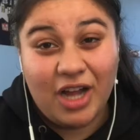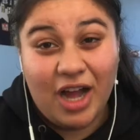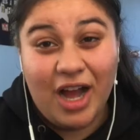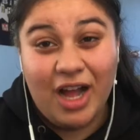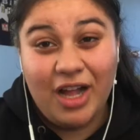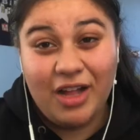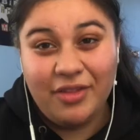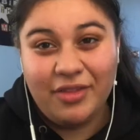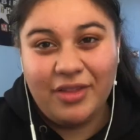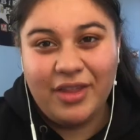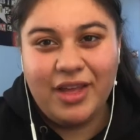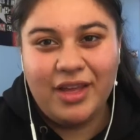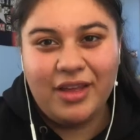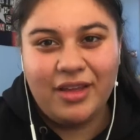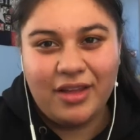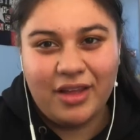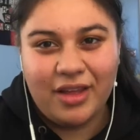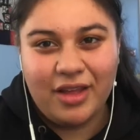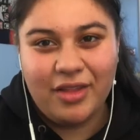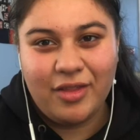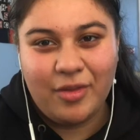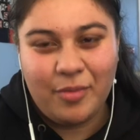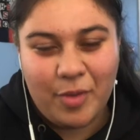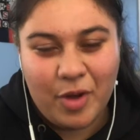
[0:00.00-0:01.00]
I don't think
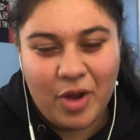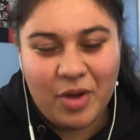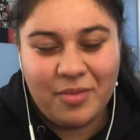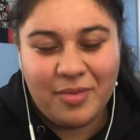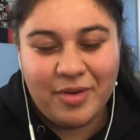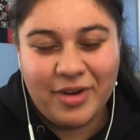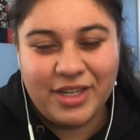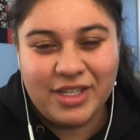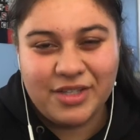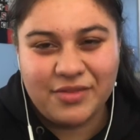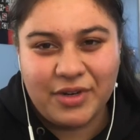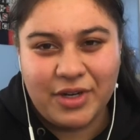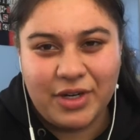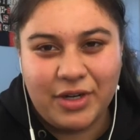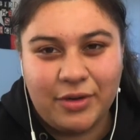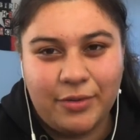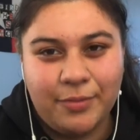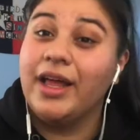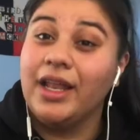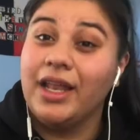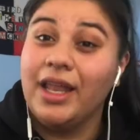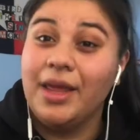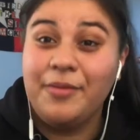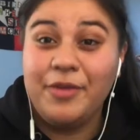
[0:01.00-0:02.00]
the Burberry is real.
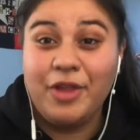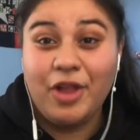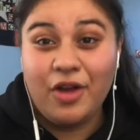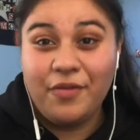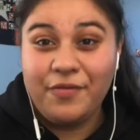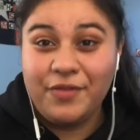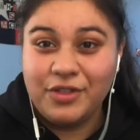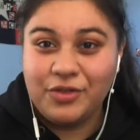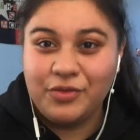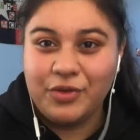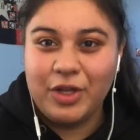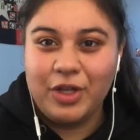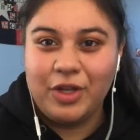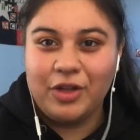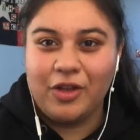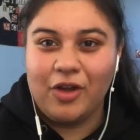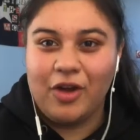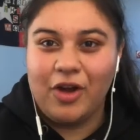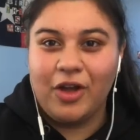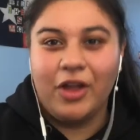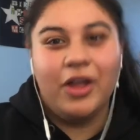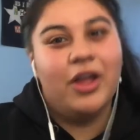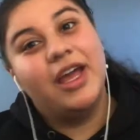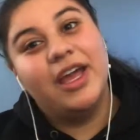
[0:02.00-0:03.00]
Let me know if it's real or
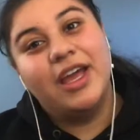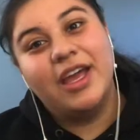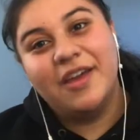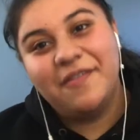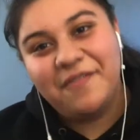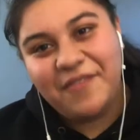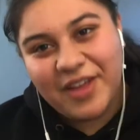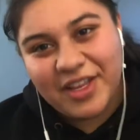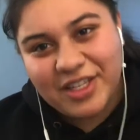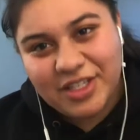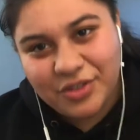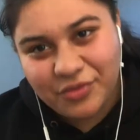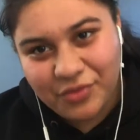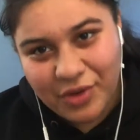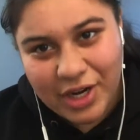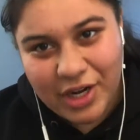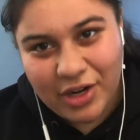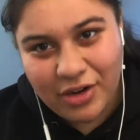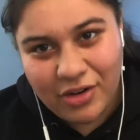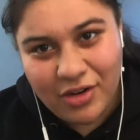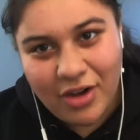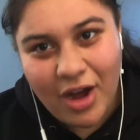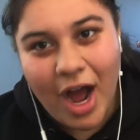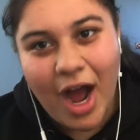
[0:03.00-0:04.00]
not. If it's
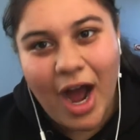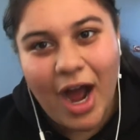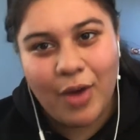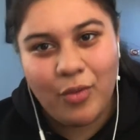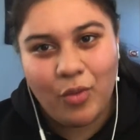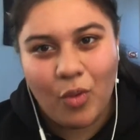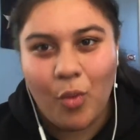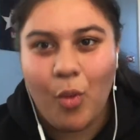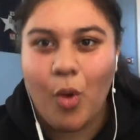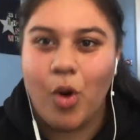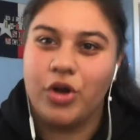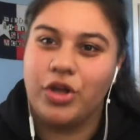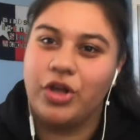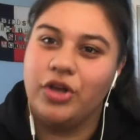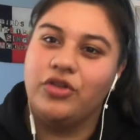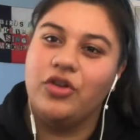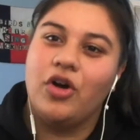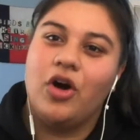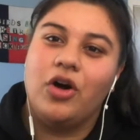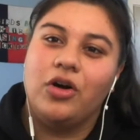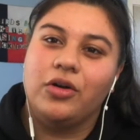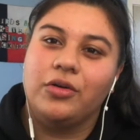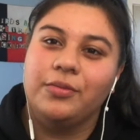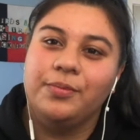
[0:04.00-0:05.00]
real, I will walk your
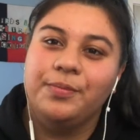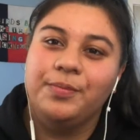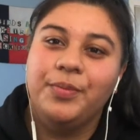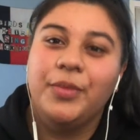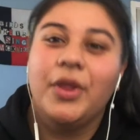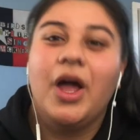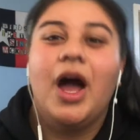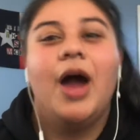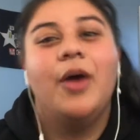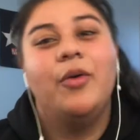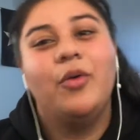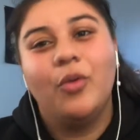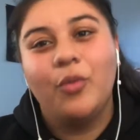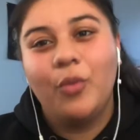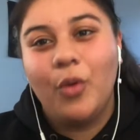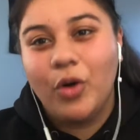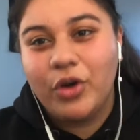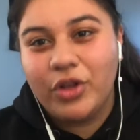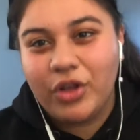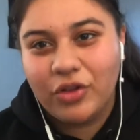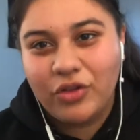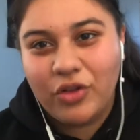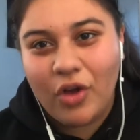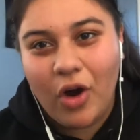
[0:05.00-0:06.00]
dog. I will walk
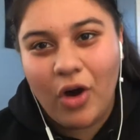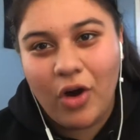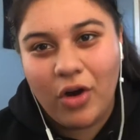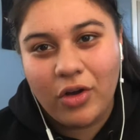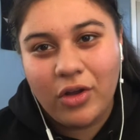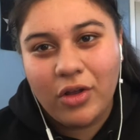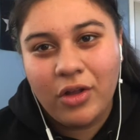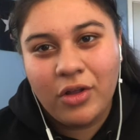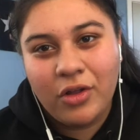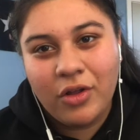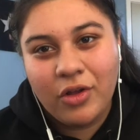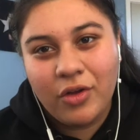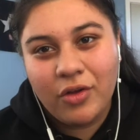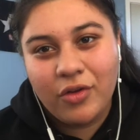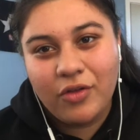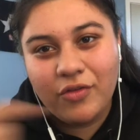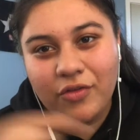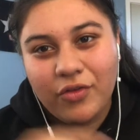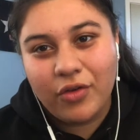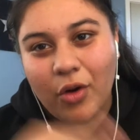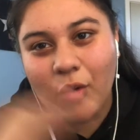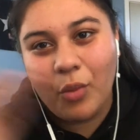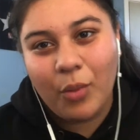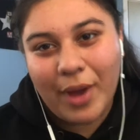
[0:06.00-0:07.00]
your dog
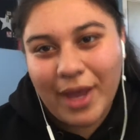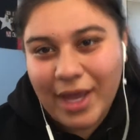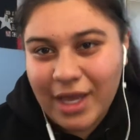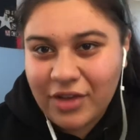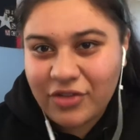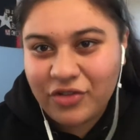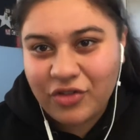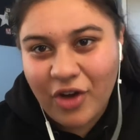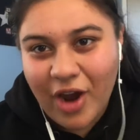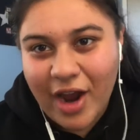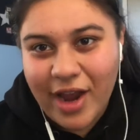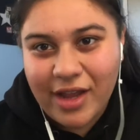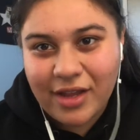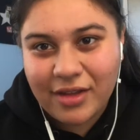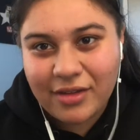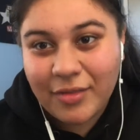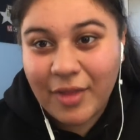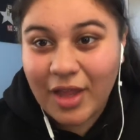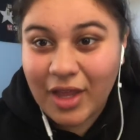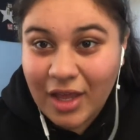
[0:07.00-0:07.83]
for a week straight.